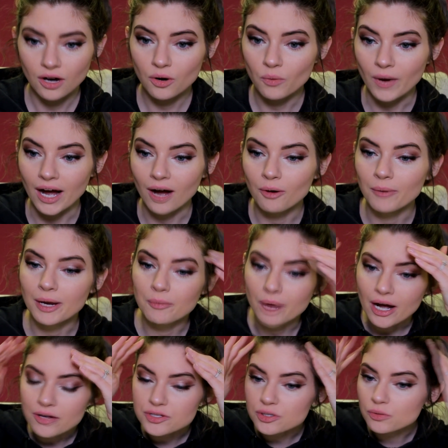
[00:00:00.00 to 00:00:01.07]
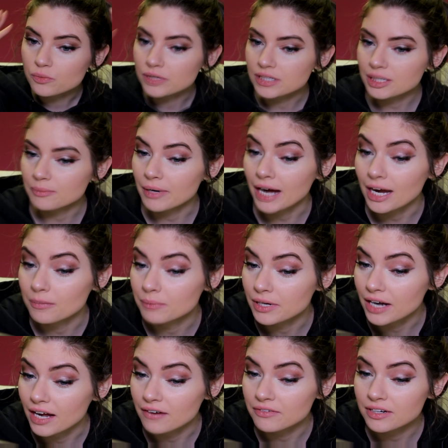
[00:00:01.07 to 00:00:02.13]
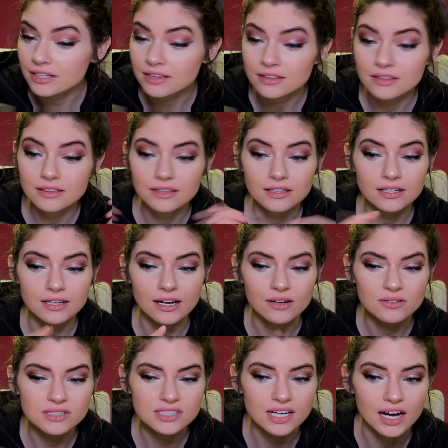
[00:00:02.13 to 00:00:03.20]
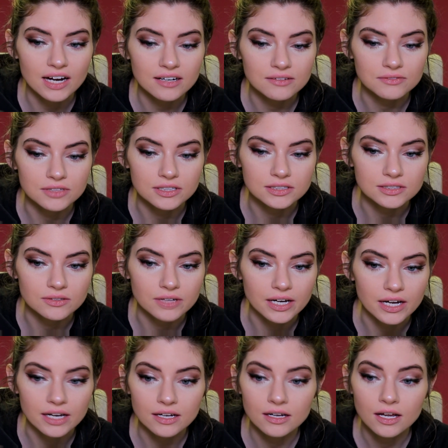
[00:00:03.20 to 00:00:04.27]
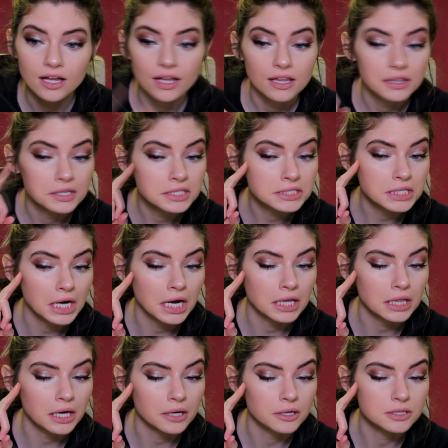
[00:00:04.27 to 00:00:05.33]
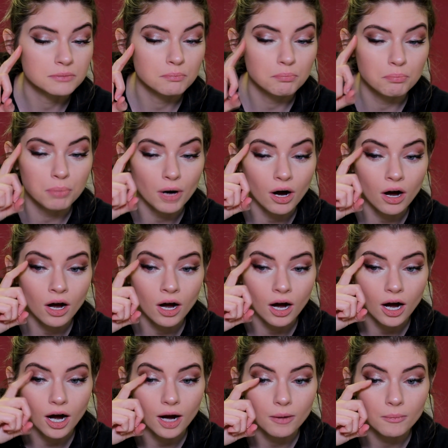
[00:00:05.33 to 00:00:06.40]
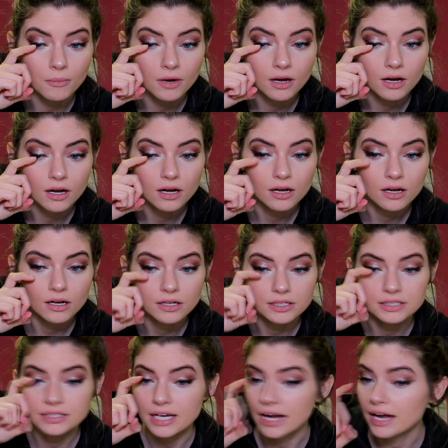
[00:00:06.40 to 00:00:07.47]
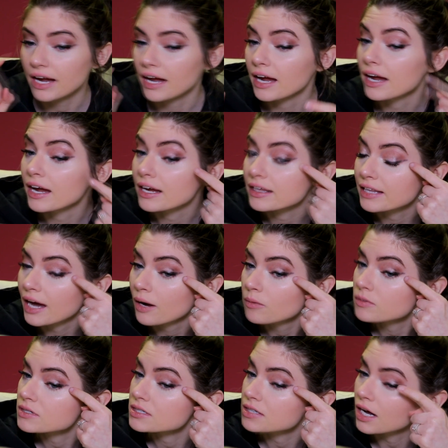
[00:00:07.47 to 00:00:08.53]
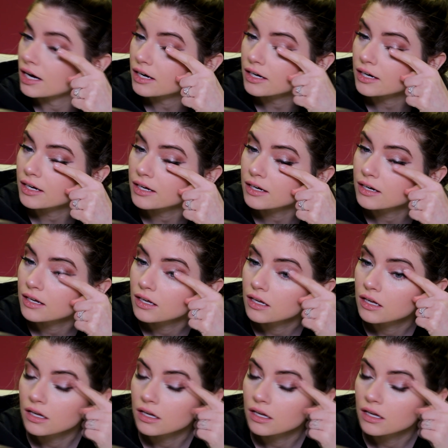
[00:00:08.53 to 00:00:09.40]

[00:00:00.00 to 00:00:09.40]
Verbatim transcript: Oh wow, my brows are really bad, but everything else kind of looks okay. This eyeliner's bomb. Dang, that one's not good.